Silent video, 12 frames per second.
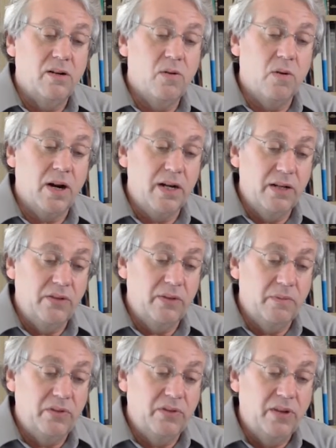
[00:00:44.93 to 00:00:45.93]

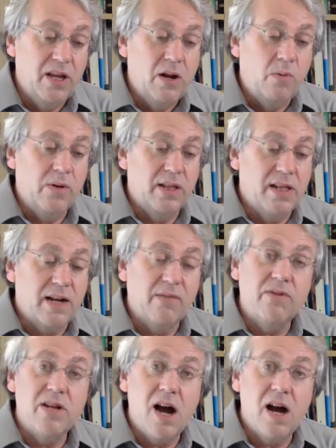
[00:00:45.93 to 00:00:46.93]
organisms with a lot
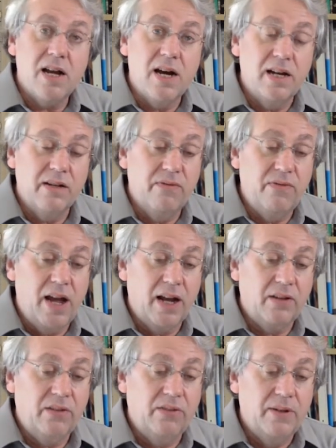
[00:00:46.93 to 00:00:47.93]
of knock-on
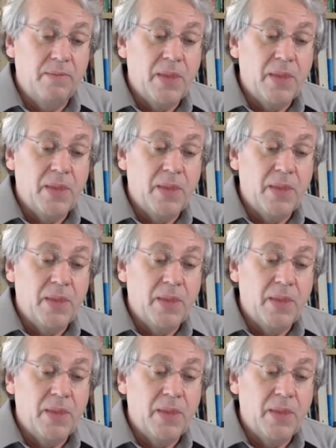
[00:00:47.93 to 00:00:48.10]
effects.